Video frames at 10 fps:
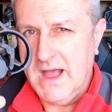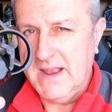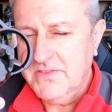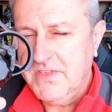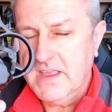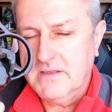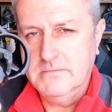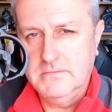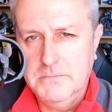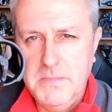I didn't think
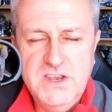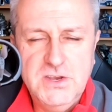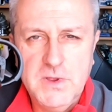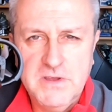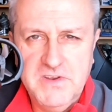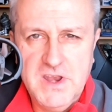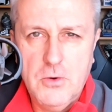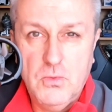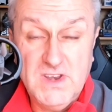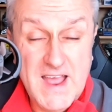me doing a
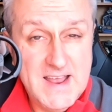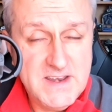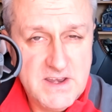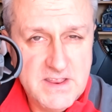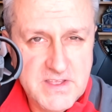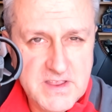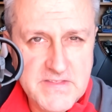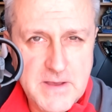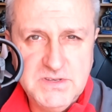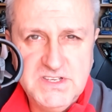video would add anything
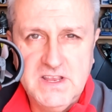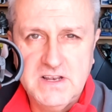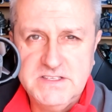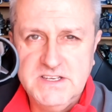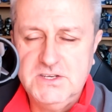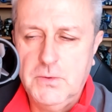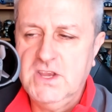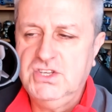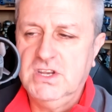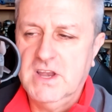in that particular
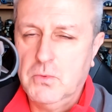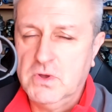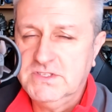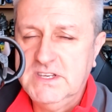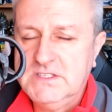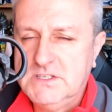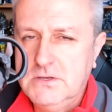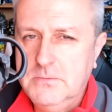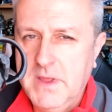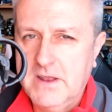situation. I wanted
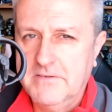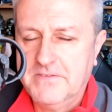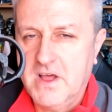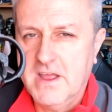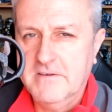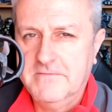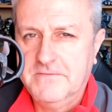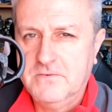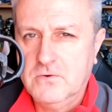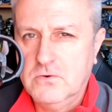to be able to fly it
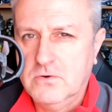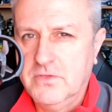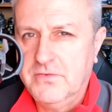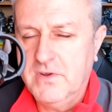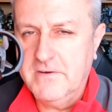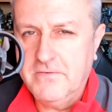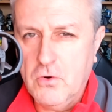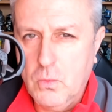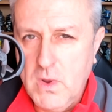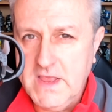for three or
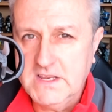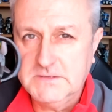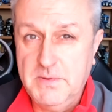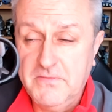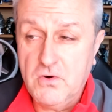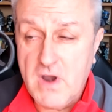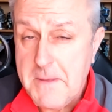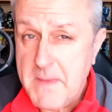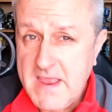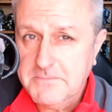four weeks before
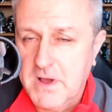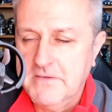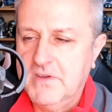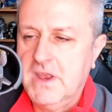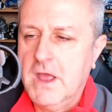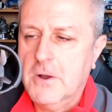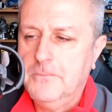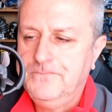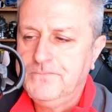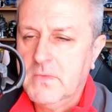I made my
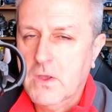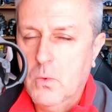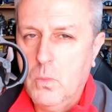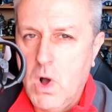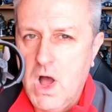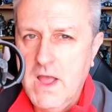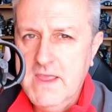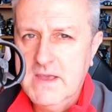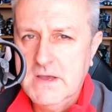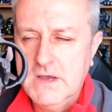video.
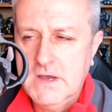Why?